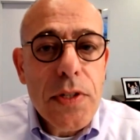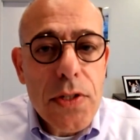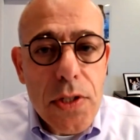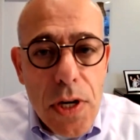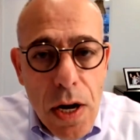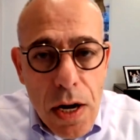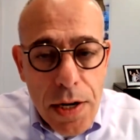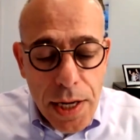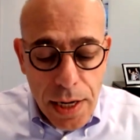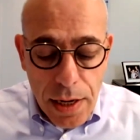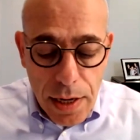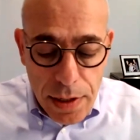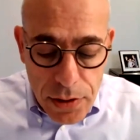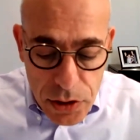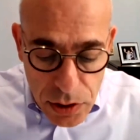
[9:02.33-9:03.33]

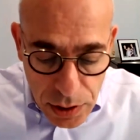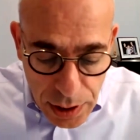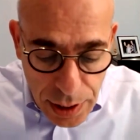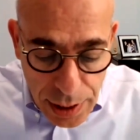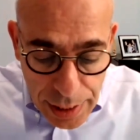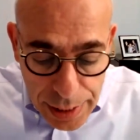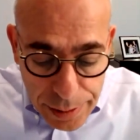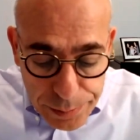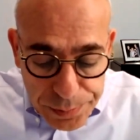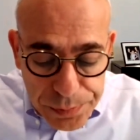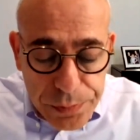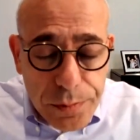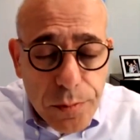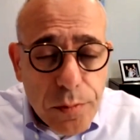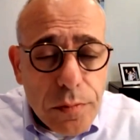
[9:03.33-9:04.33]
starting July.
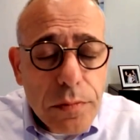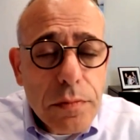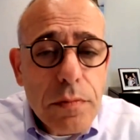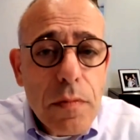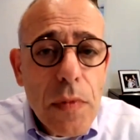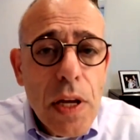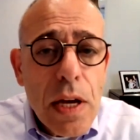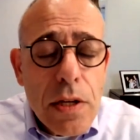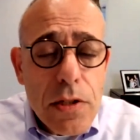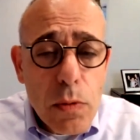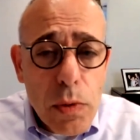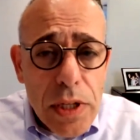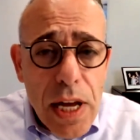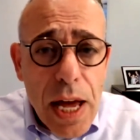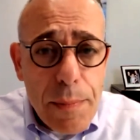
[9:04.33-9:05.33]
So
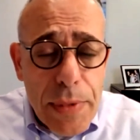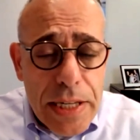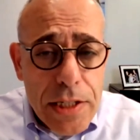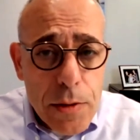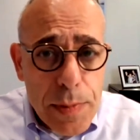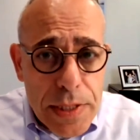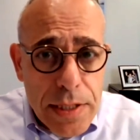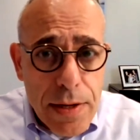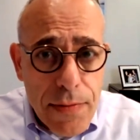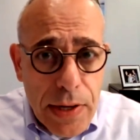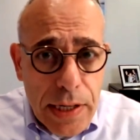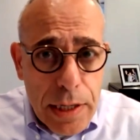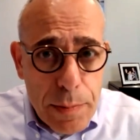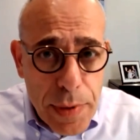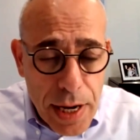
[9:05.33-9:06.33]
what do I mean
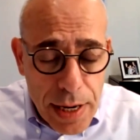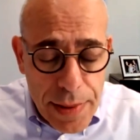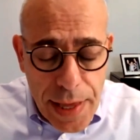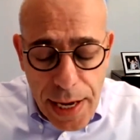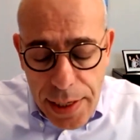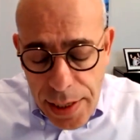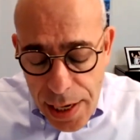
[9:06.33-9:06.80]
specifically by that?